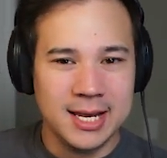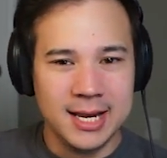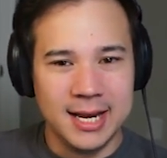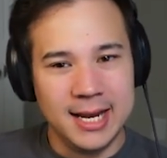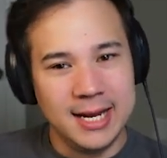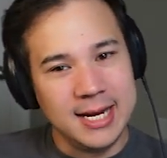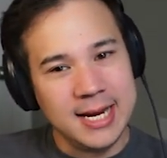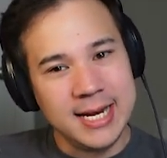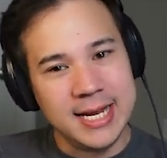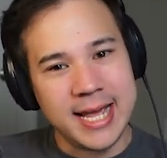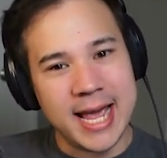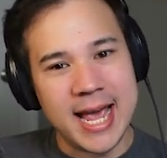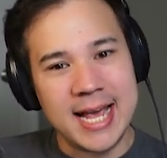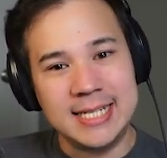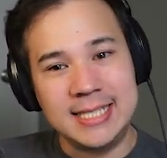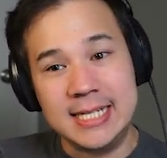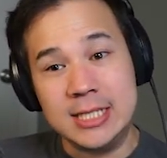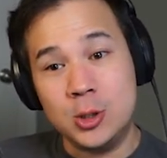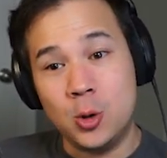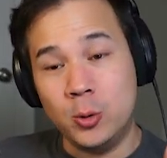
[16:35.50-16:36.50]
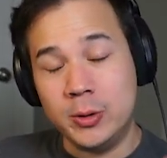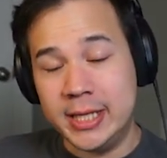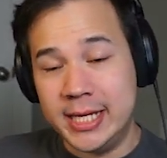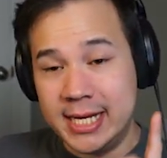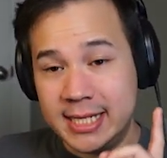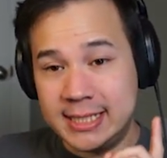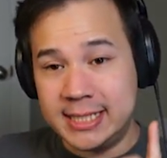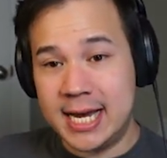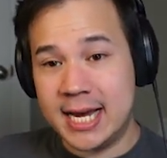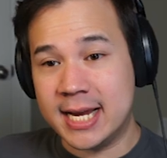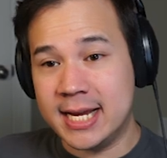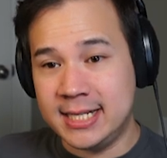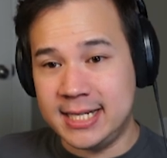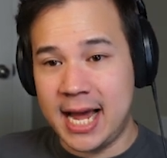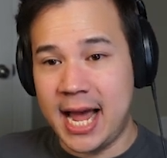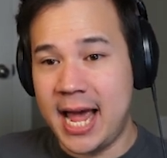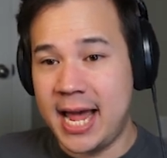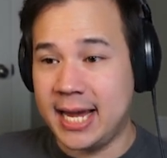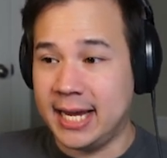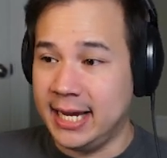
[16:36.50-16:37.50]
In any case, it's only your second
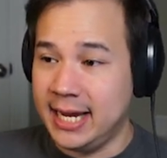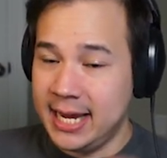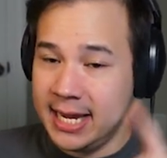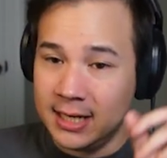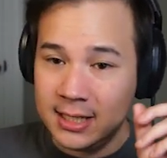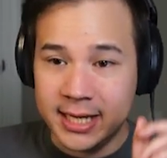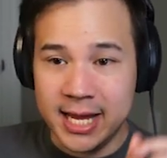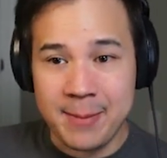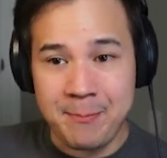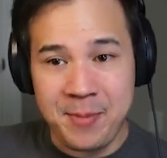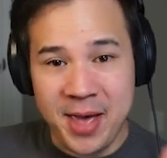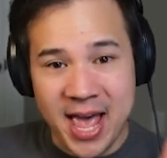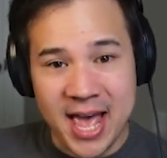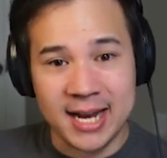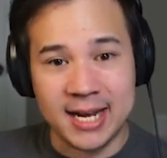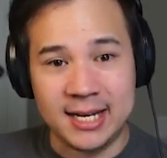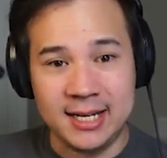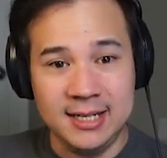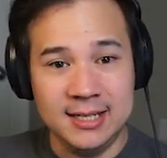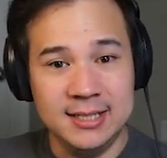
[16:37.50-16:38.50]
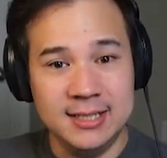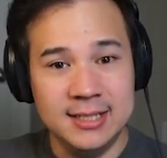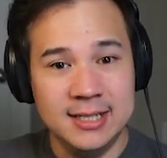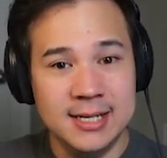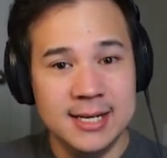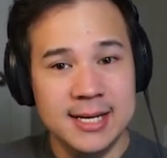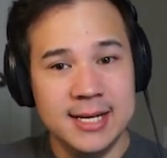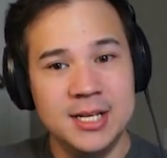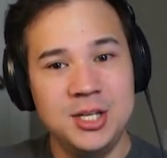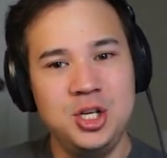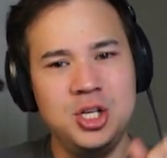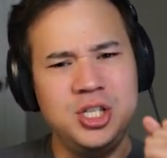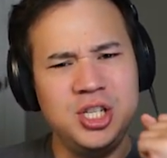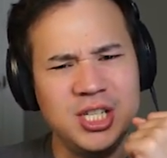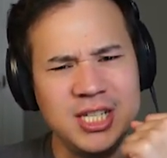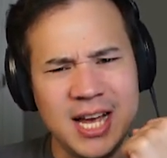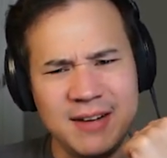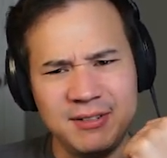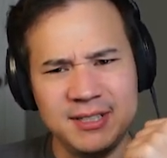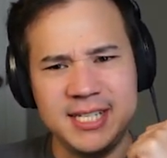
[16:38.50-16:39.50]
day. It'll get better. You
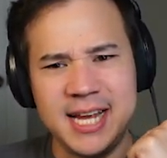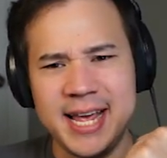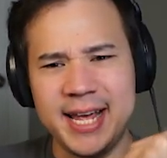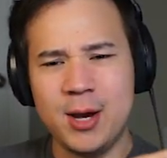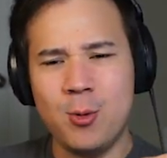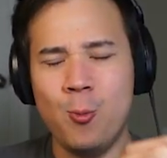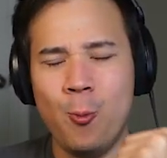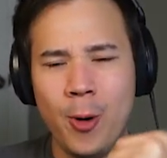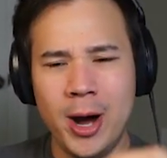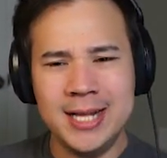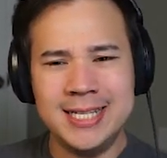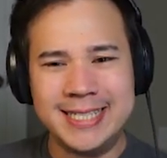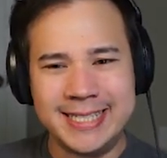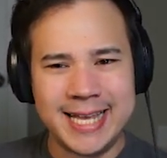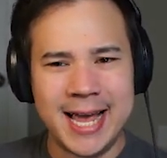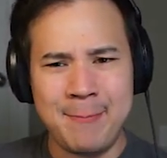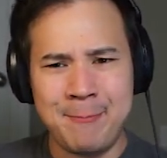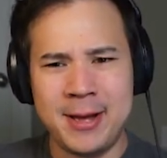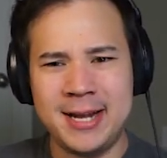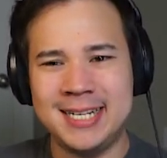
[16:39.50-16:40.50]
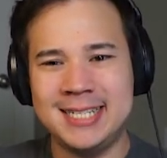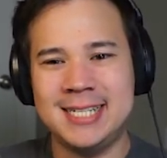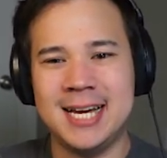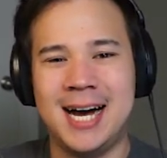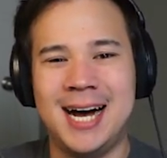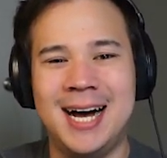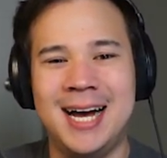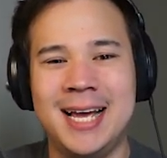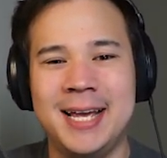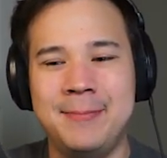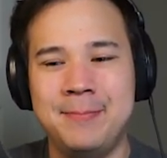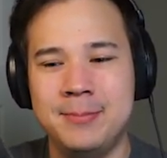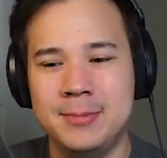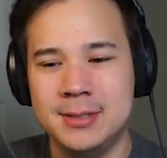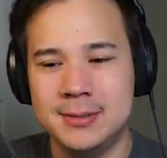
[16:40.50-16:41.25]
just have to take it one step at a time.